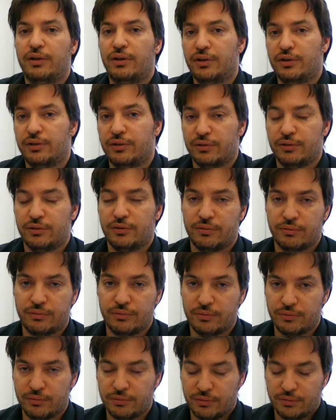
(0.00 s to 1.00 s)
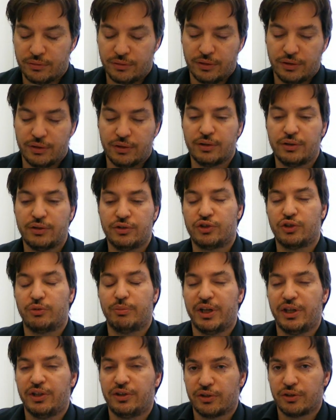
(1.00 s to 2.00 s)
in so
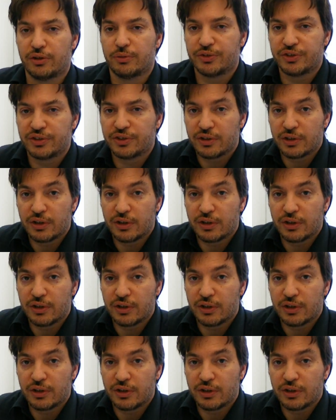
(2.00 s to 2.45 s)
many terms.